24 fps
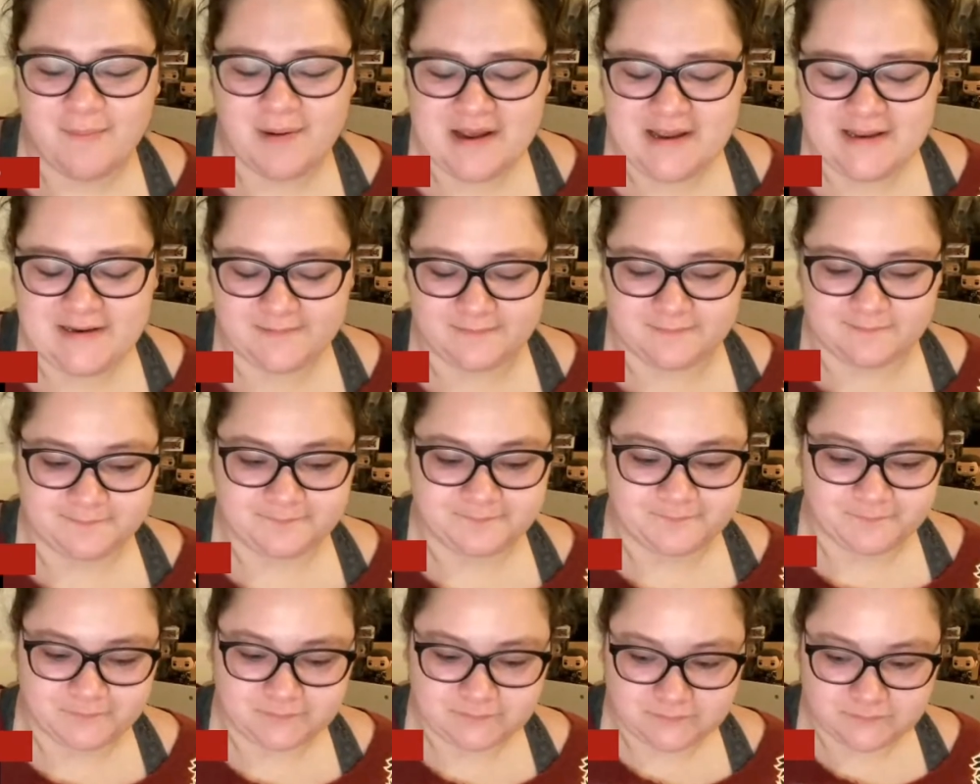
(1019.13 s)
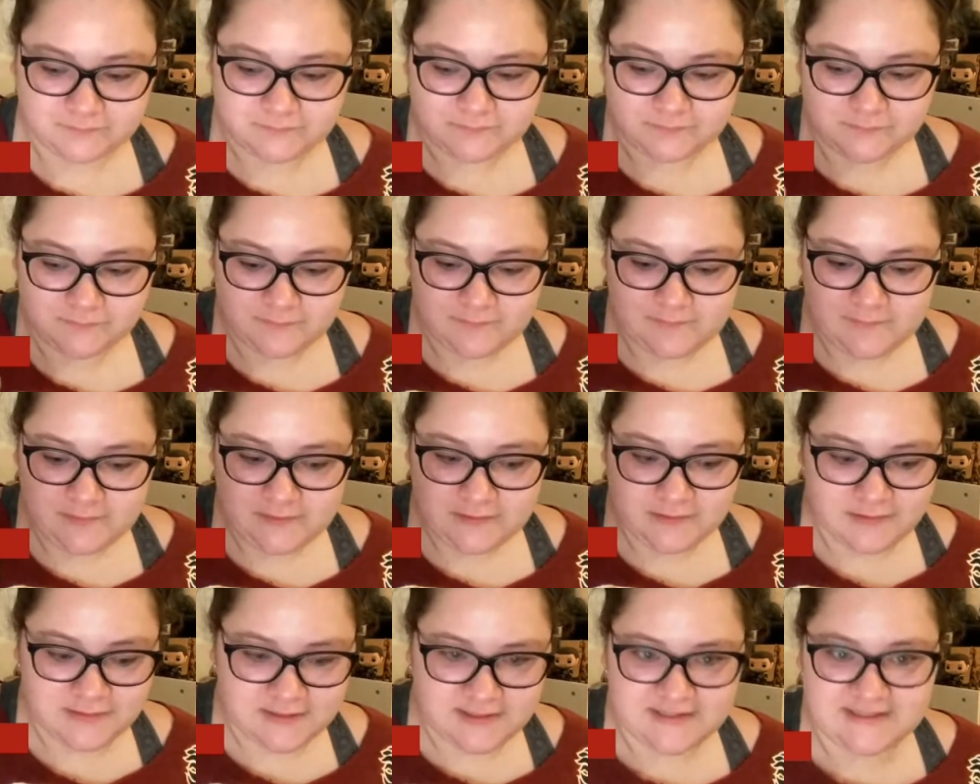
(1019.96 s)
But
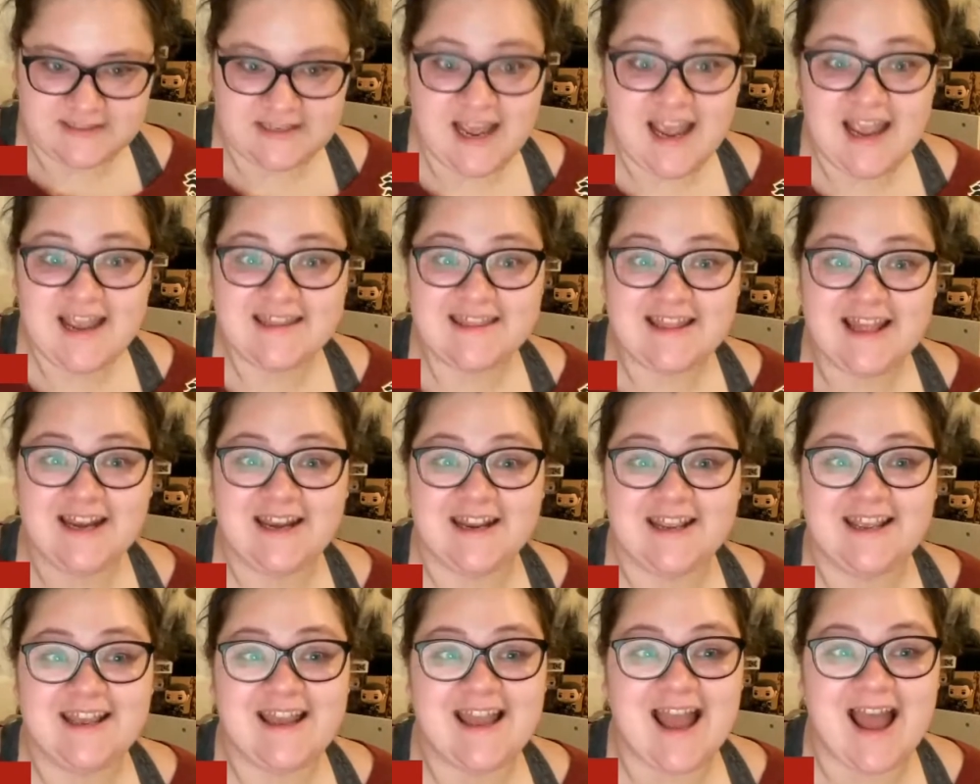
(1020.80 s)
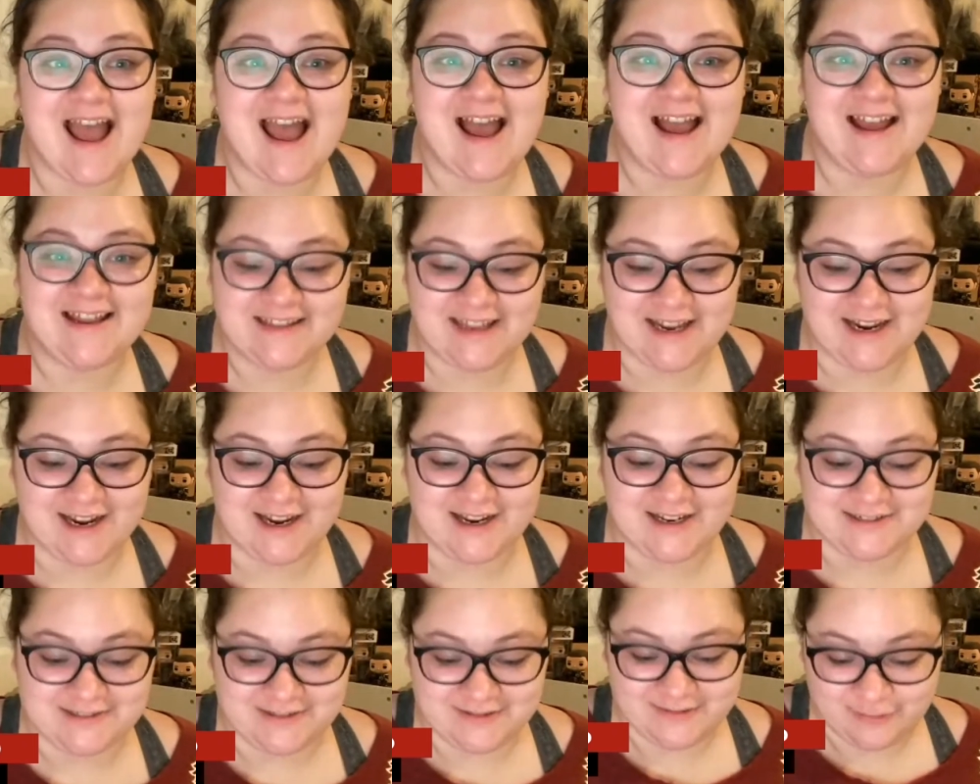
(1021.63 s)
to say that he had like
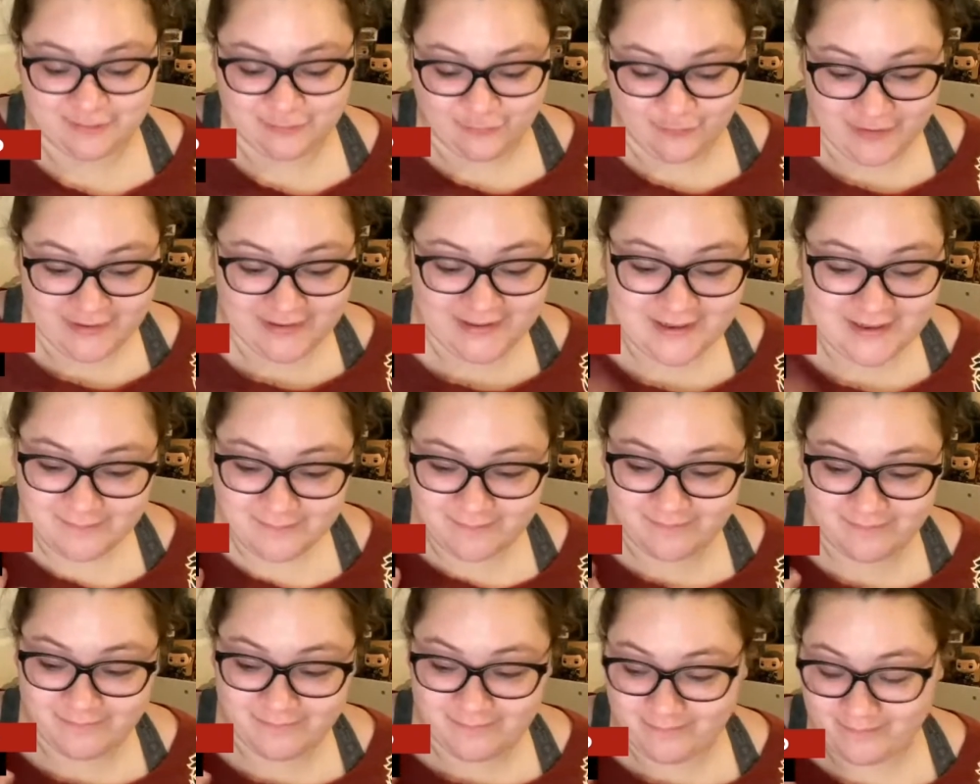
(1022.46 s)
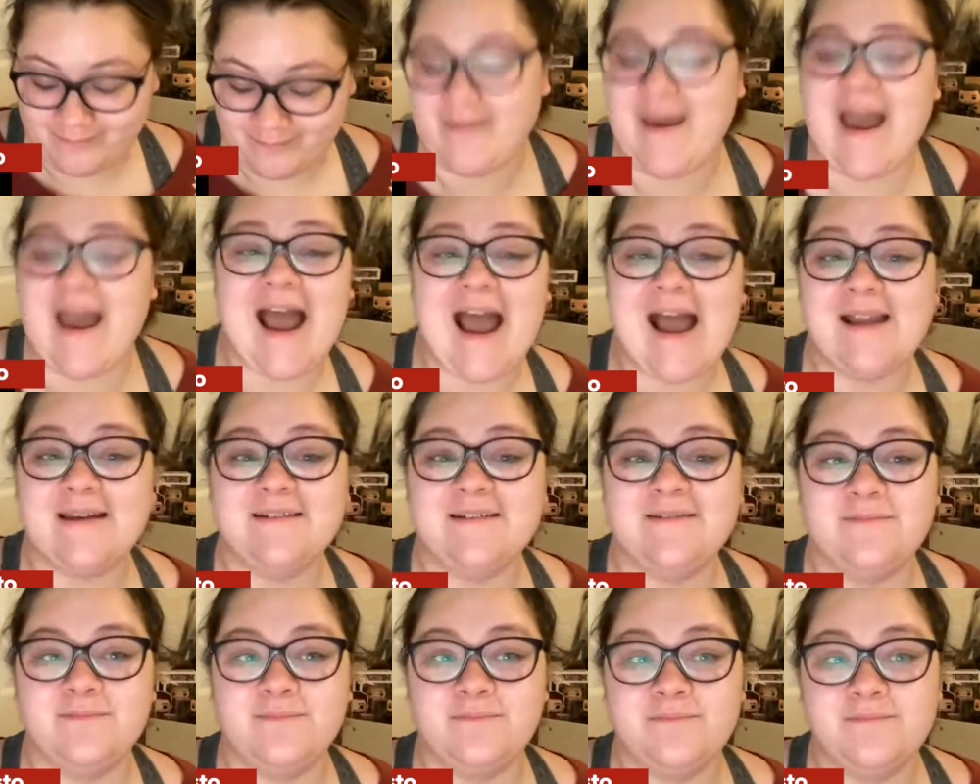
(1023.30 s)
a really
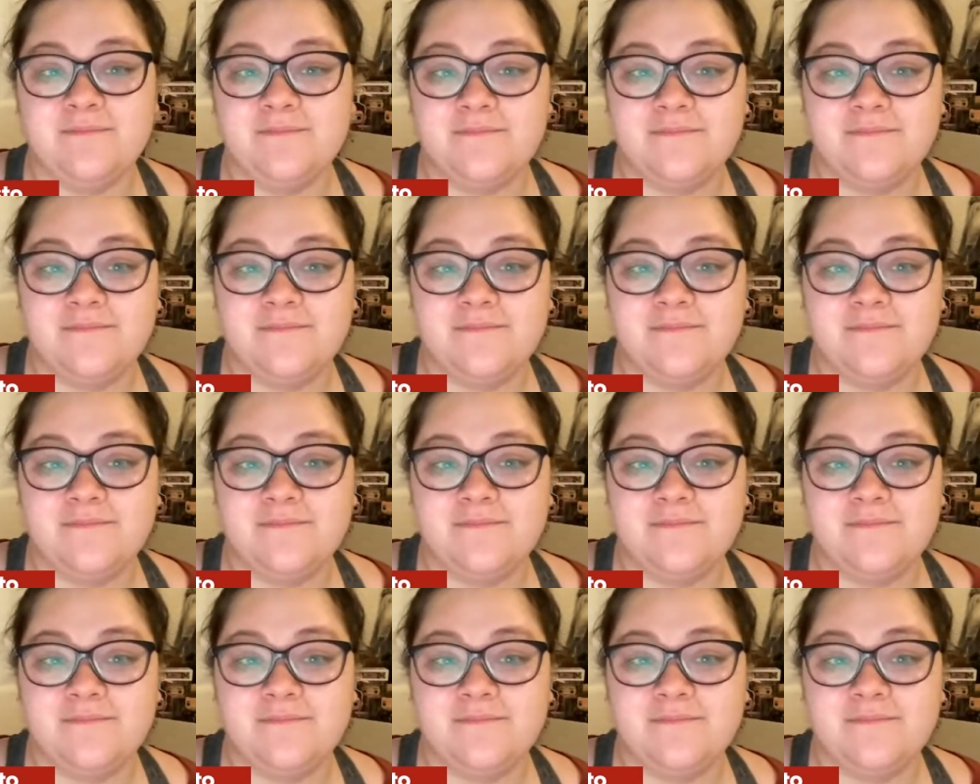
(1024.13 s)
bad